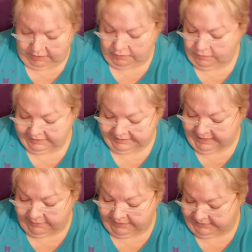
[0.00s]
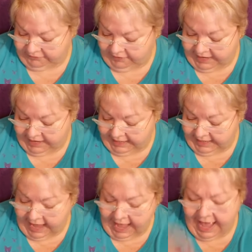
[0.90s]
Once I was afraid.
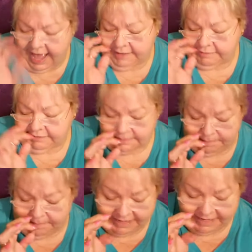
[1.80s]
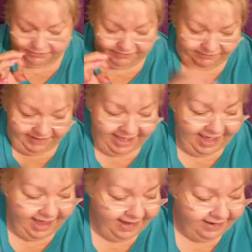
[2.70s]
I was
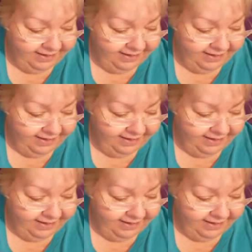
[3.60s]
petrified.